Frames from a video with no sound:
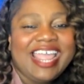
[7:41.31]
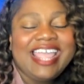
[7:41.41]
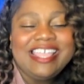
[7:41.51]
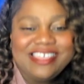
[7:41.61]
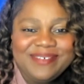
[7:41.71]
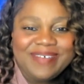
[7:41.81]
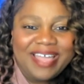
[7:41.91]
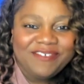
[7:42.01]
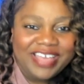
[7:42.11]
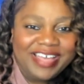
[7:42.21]
a
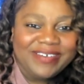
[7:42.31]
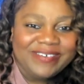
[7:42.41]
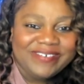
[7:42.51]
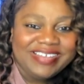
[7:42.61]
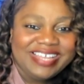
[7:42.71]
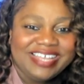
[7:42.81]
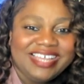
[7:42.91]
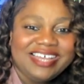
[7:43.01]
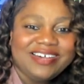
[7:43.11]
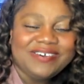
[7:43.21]
UFO
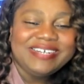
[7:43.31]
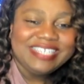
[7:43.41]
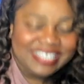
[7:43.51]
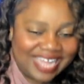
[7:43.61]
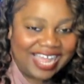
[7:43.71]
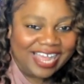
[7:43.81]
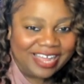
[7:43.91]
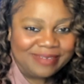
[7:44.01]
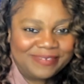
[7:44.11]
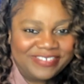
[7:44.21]
on
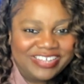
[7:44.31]
top.